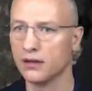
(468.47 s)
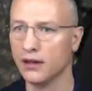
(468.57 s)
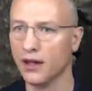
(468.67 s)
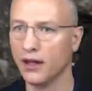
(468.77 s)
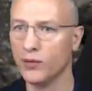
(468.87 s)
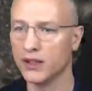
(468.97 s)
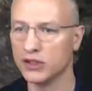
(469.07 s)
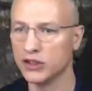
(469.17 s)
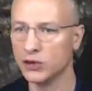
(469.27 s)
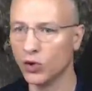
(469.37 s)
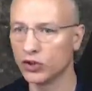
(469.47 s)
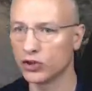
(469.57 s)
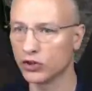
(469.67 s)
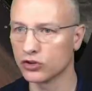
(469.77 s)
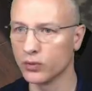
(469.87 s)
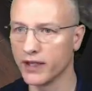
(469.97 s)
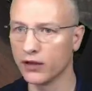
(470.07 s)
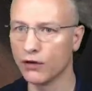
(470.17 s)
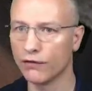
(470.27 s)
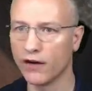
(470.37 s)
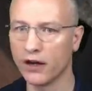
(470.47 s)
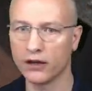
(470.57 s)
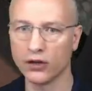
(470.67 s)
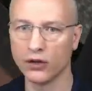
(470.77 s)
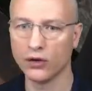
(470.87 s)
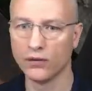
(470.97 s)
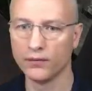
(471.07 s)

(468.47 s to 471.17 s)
Yeah, we can see water, so we ain't got far to go.